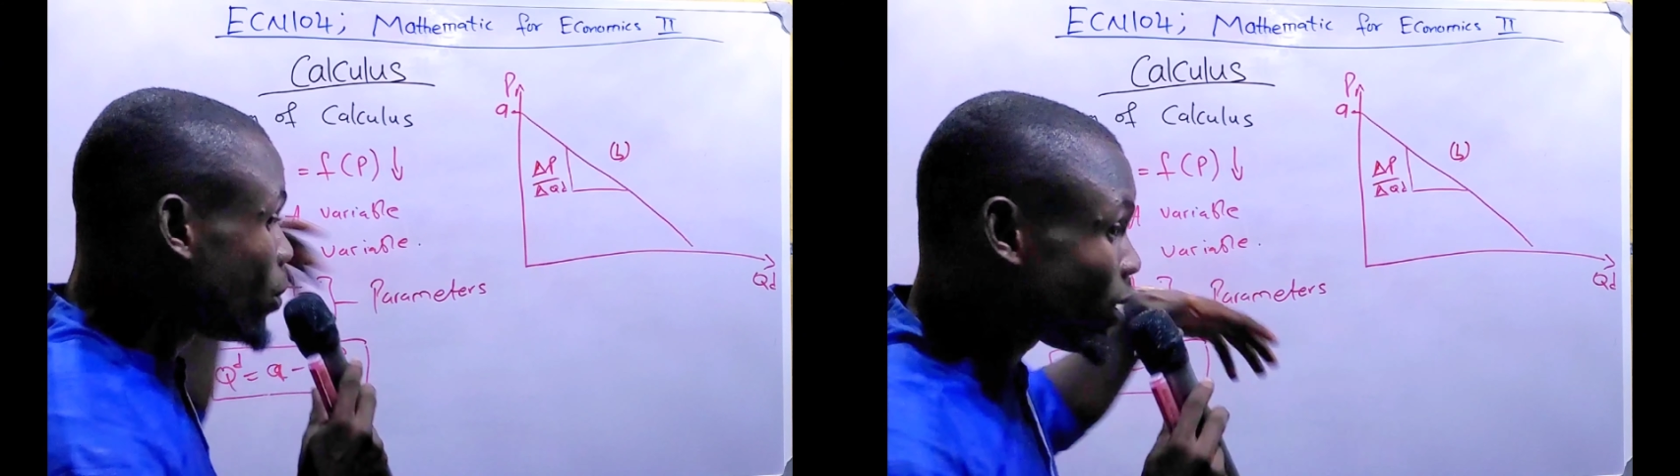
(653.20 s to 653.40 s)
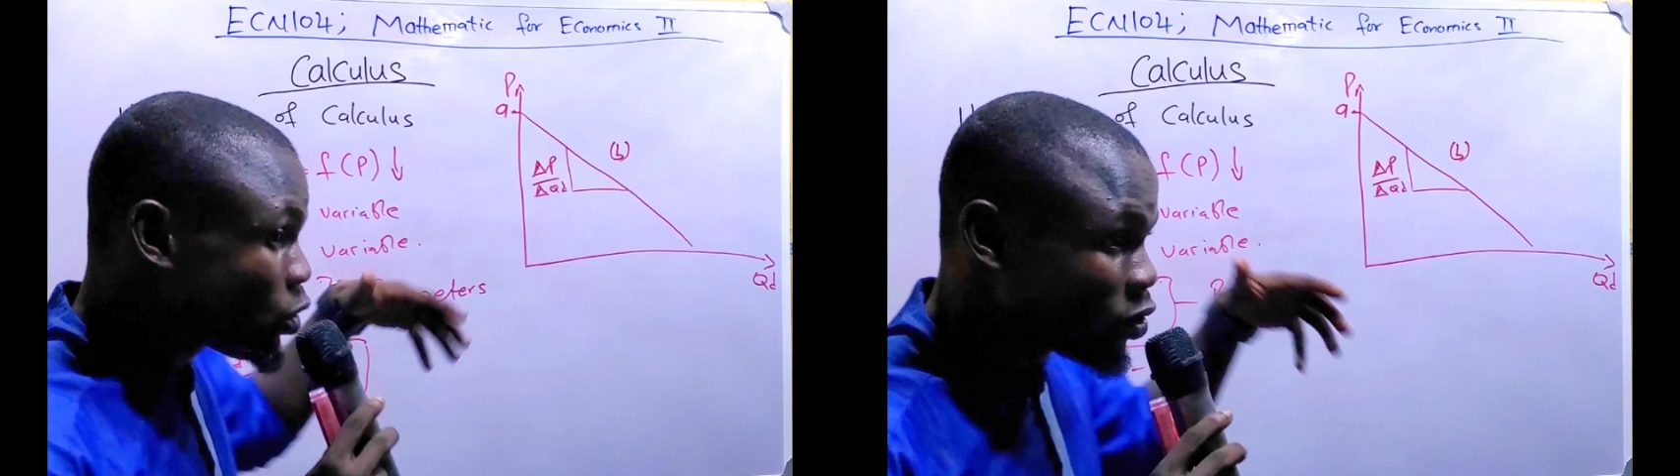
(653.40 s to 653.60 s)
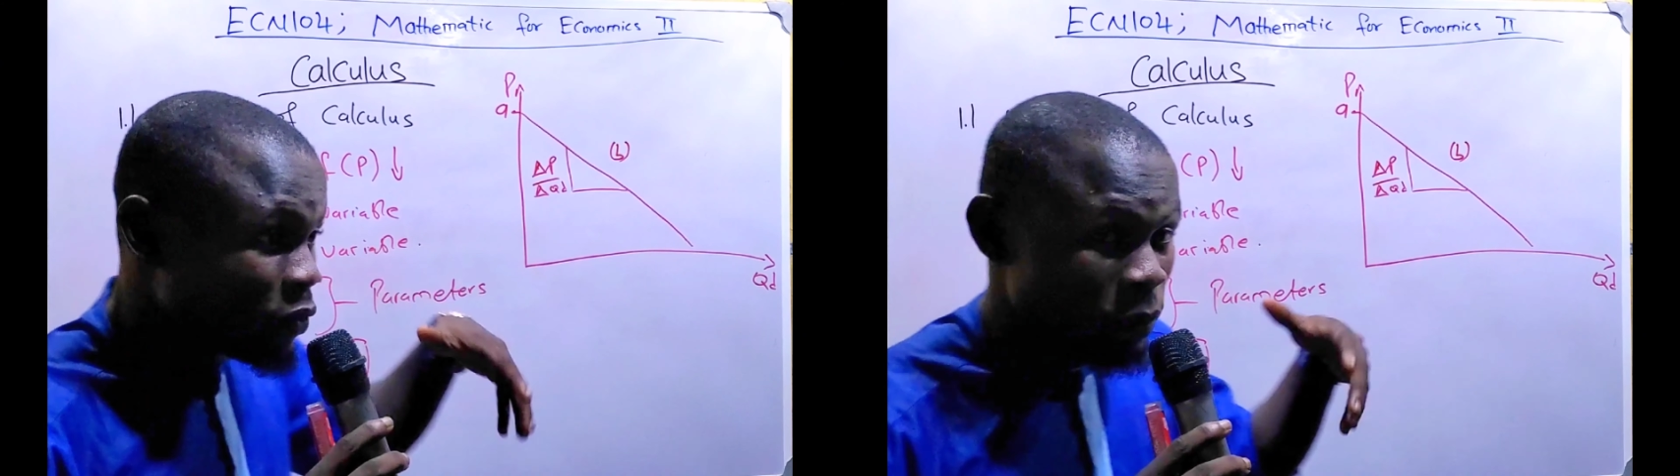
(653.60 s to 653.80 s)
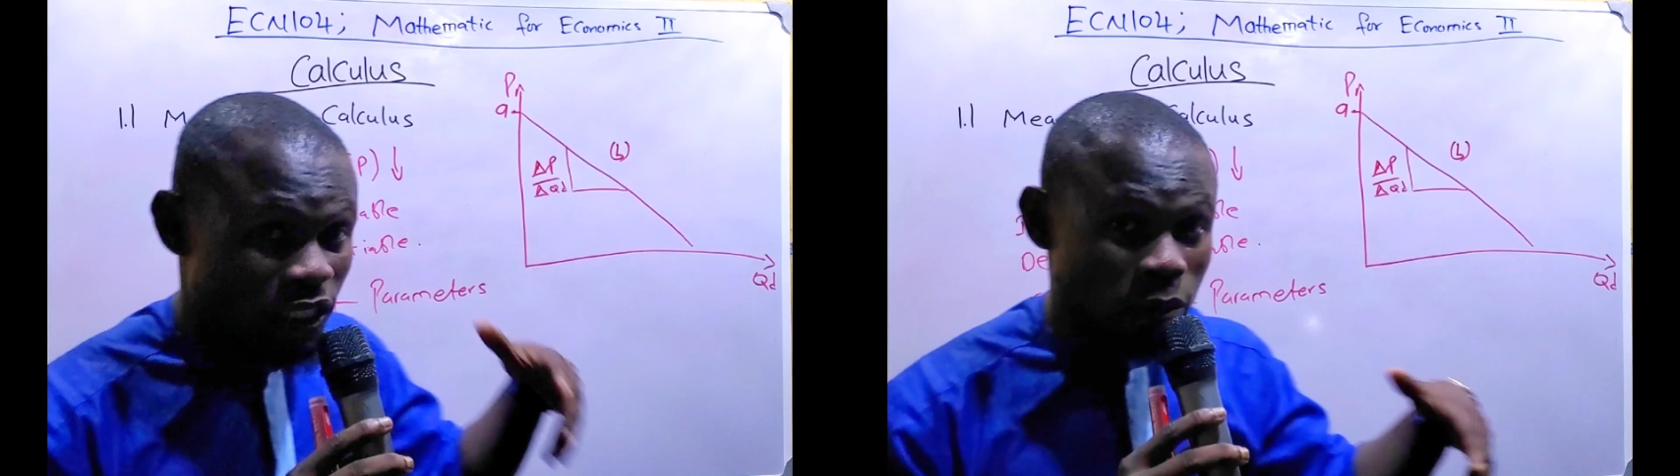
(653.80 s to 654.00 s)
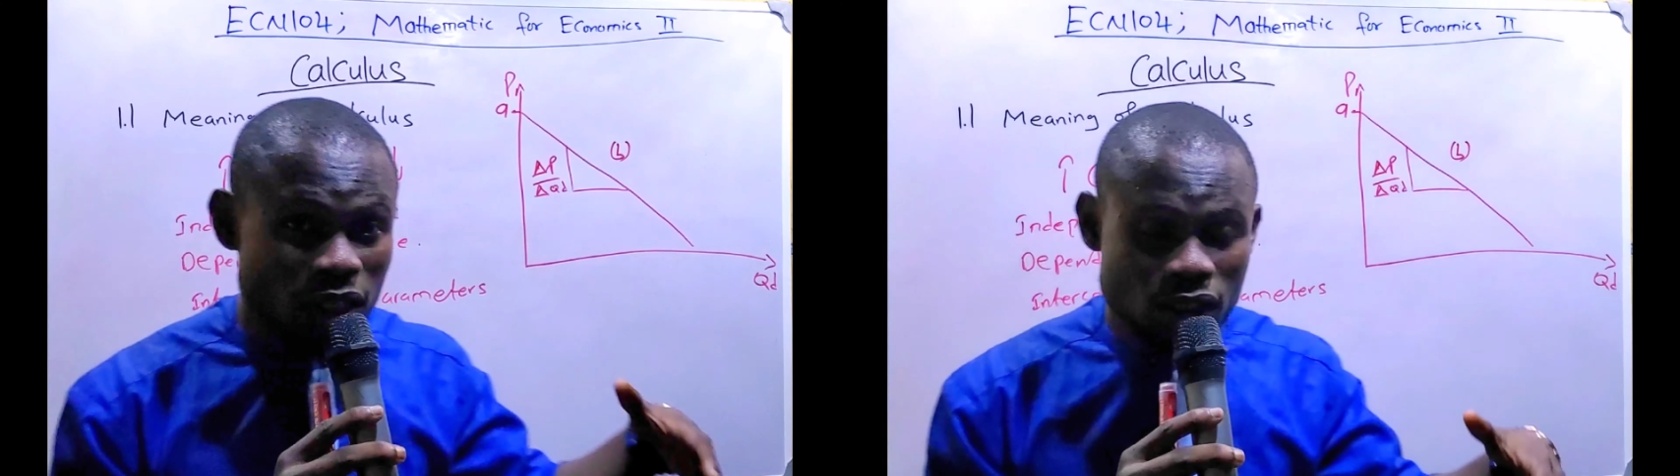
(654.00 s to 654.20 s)
branch of
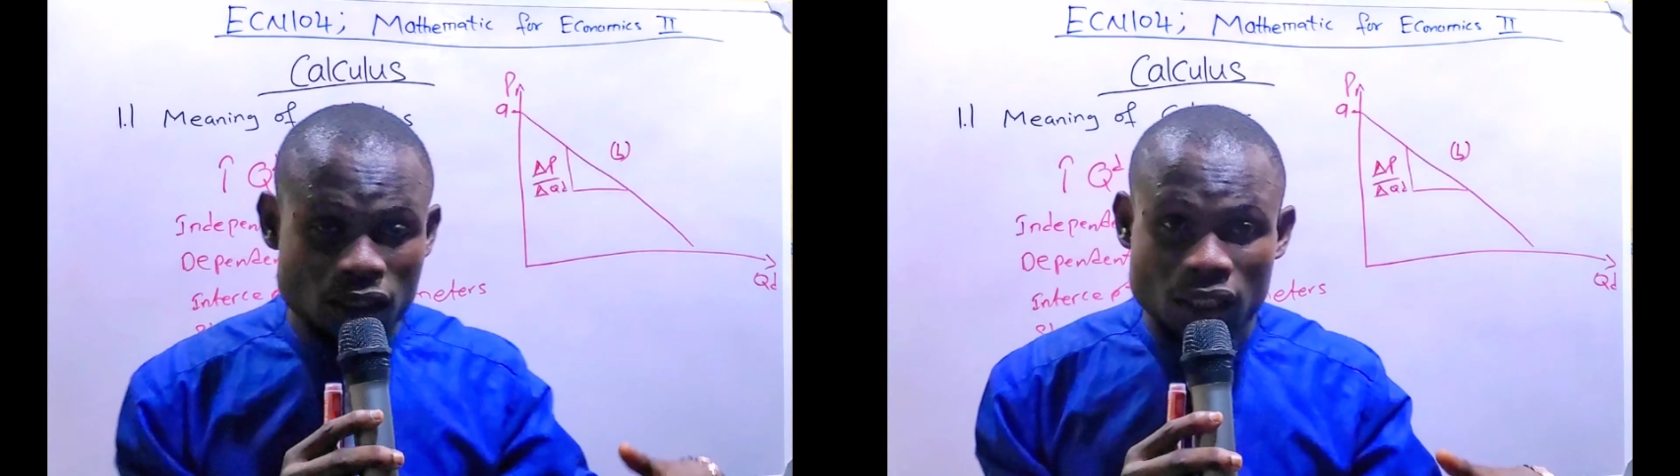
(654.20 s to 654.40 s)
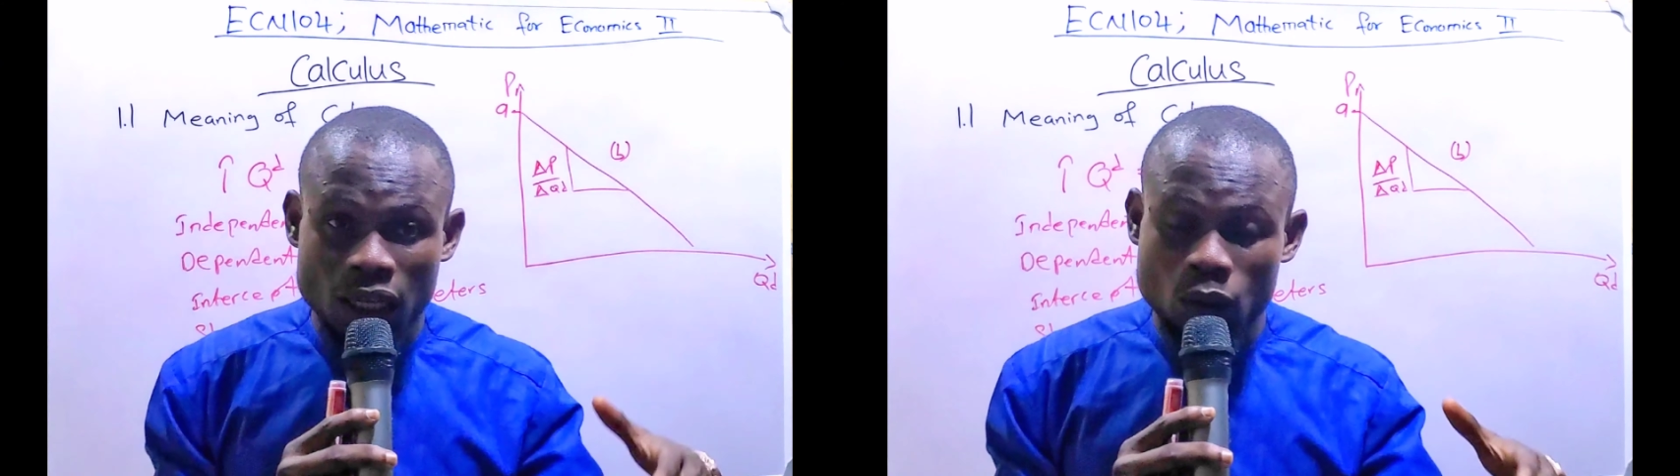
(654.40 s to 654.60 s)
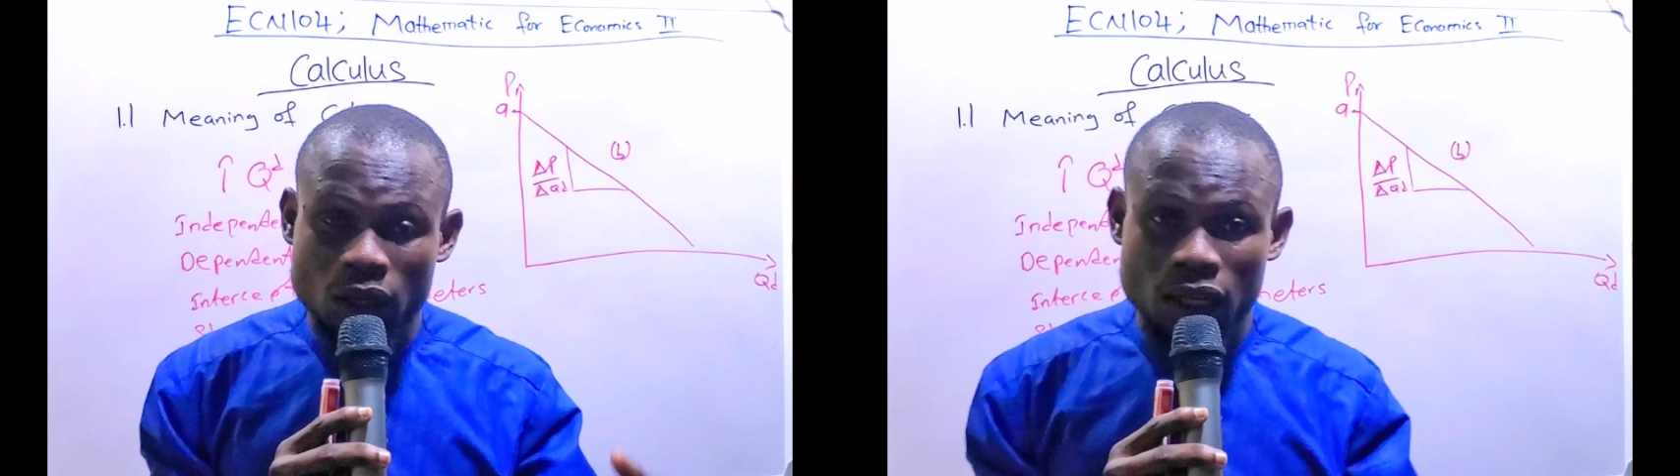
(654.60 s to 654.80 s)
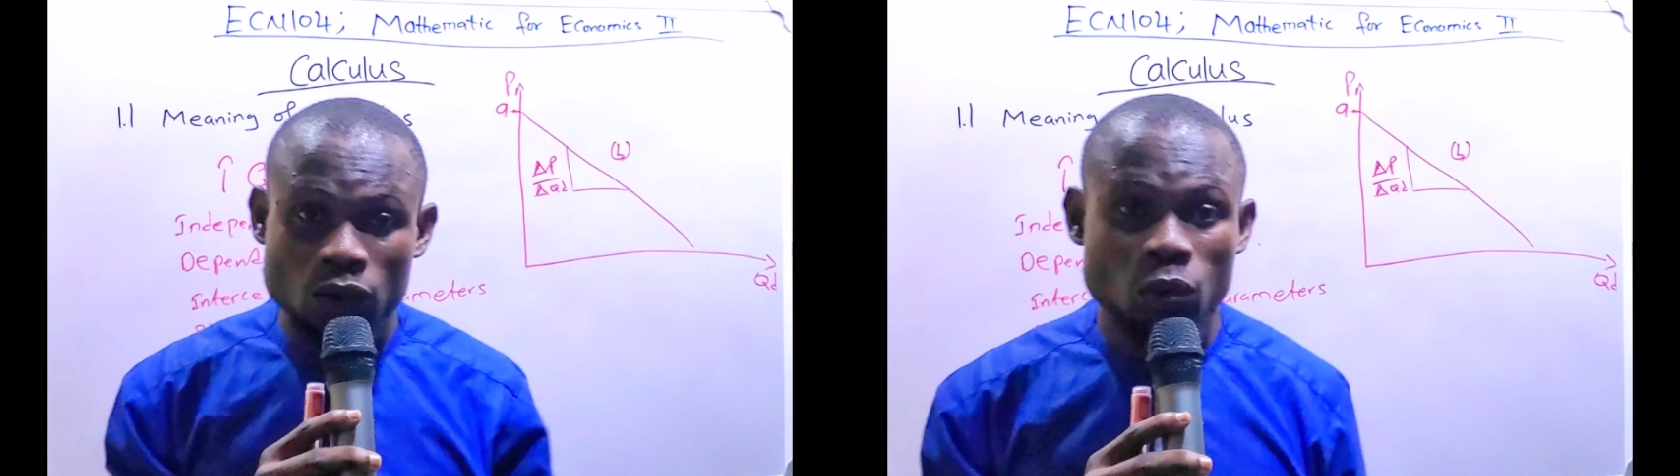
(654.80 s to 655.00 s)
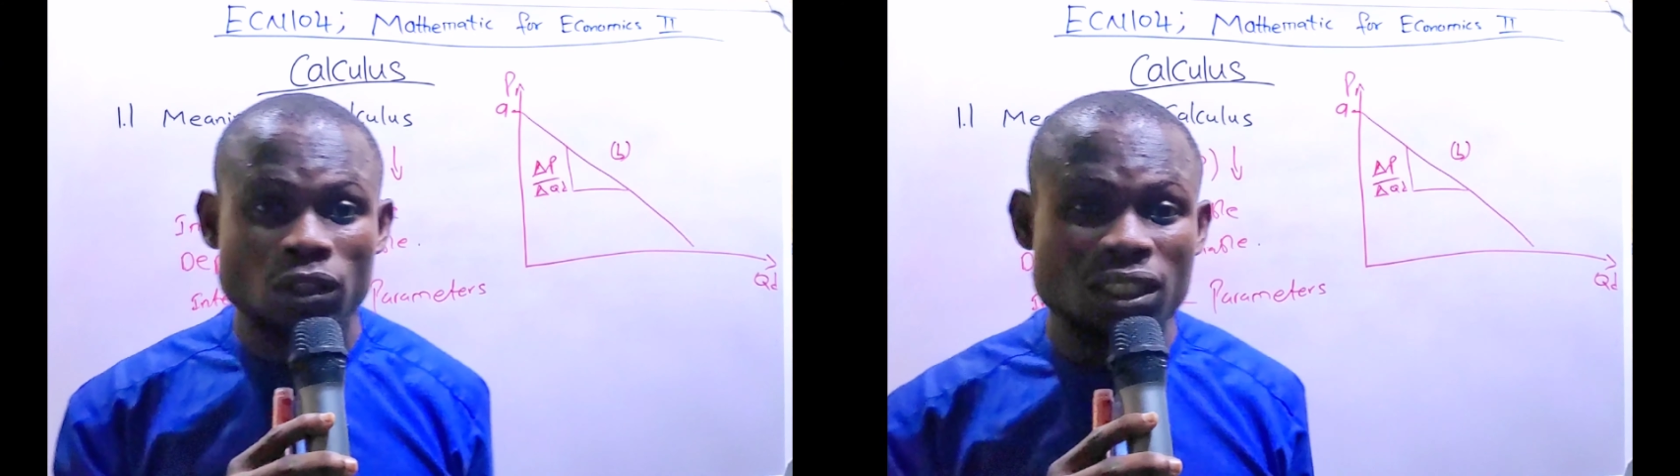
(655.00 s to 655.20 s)
mathematics that look at
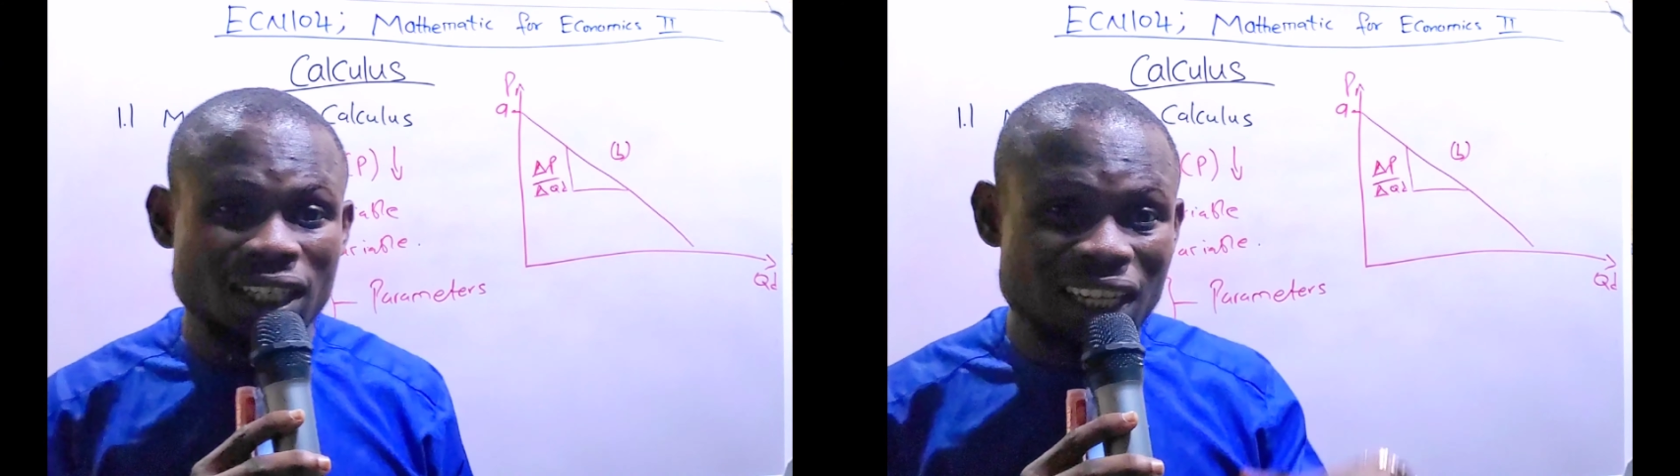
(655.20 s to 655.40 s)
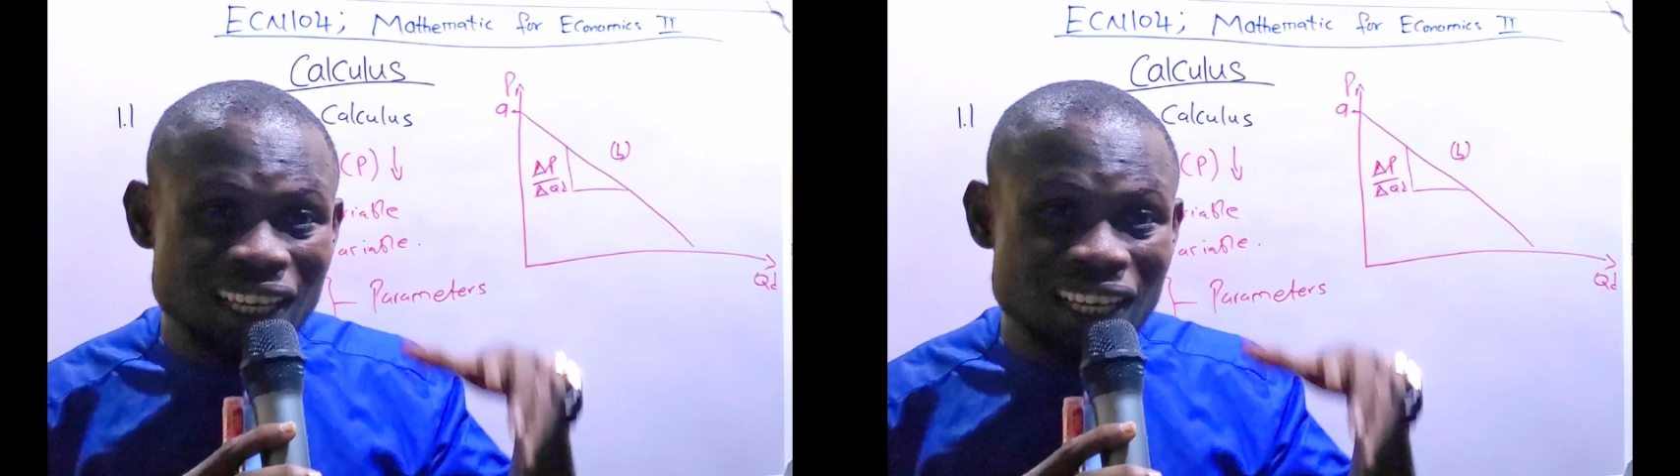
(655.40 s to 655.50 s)
what? The